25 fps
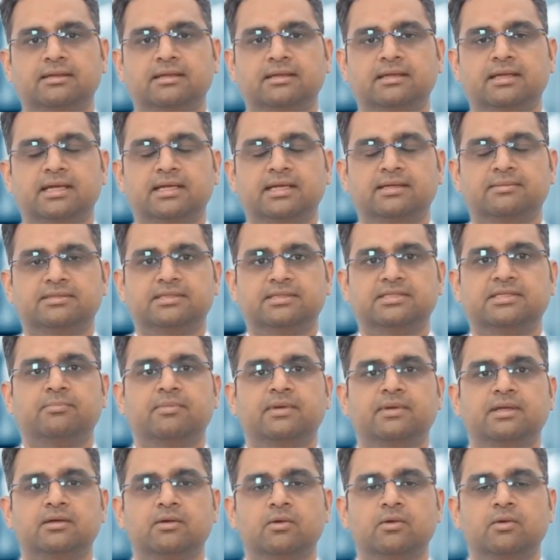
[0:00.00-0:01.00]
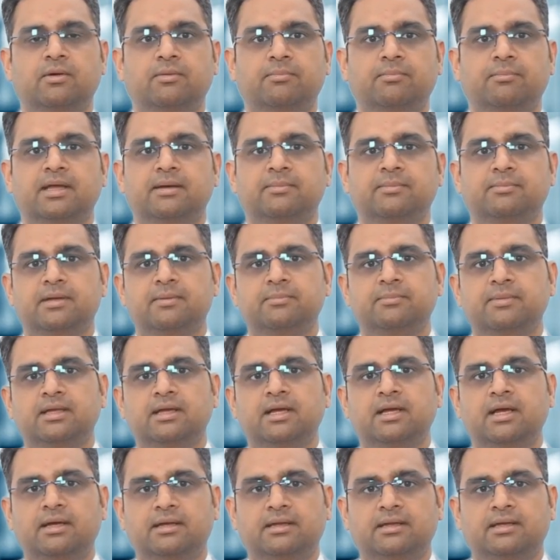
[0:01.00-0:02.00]
a visible or palpable
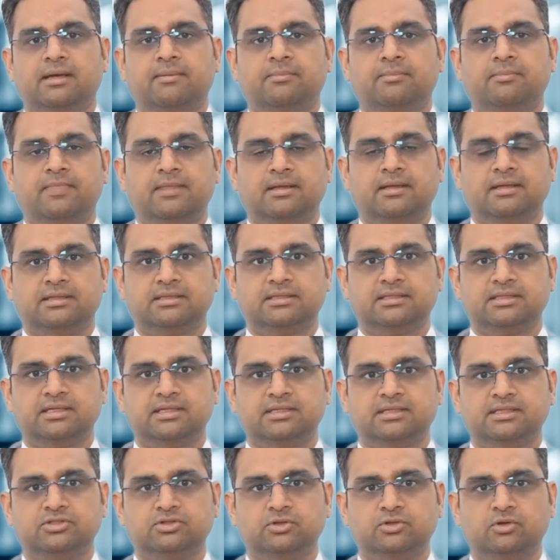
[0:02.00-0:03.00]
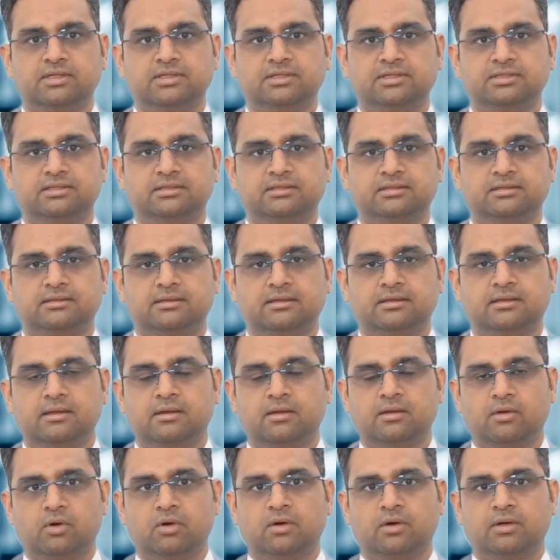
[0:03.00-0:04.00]
hard lump near a joint,
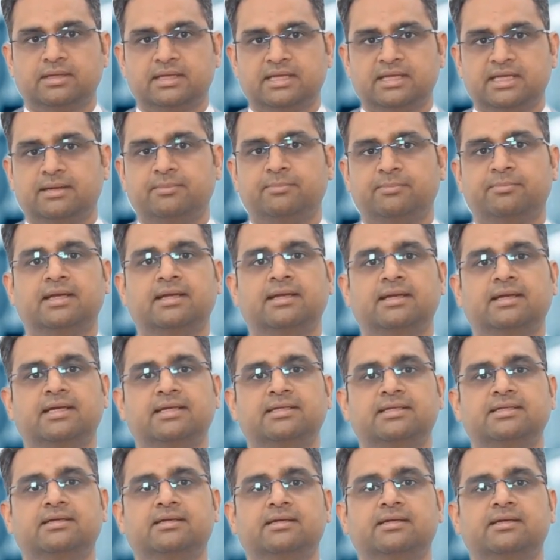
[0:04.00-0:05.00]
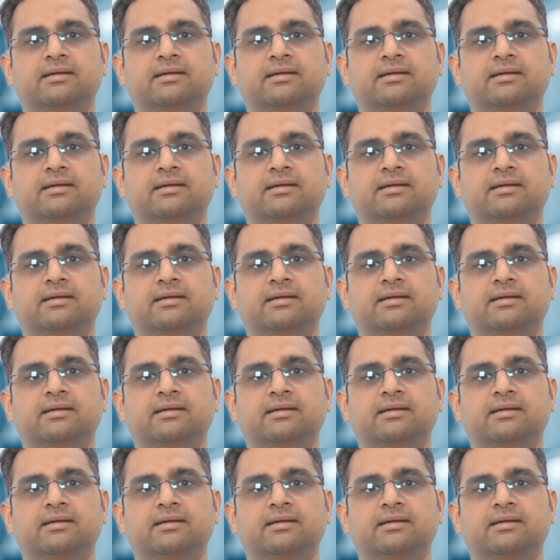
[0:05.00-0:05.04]
or a painless